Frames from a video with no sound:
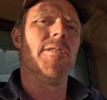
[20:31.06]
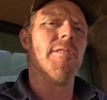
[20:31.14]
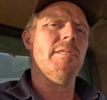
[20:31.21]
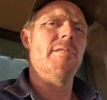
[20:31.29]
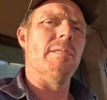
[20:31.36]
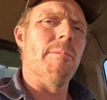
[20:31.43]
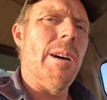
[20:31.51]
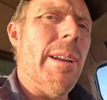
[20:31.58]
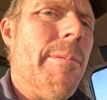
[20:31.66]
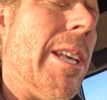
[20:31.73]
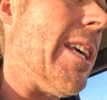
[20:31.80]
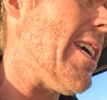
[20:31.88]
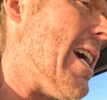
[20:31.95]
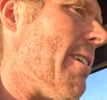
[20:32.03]
this is the one where
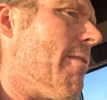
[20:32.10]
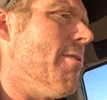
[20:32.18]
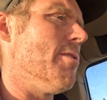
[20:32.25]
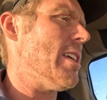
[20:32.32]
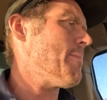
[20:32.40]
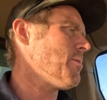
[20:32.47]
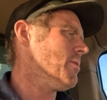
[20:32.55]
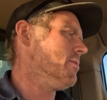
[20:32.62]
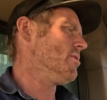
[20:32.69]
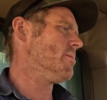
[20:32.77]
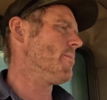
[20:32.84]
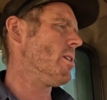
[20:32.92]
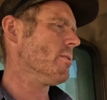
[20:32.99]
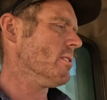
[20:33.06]
the kangaroos absolutely
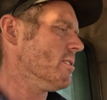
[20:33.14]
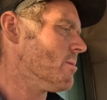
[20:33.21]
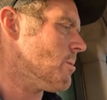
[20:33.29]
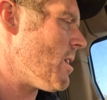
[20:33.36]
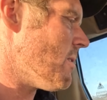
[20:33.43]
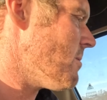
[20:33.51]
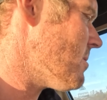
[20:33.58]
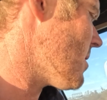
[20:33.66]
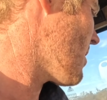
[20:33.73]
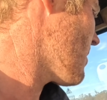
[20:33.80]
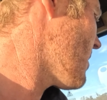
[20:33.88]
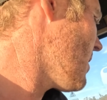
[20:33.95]
smoked it as well, so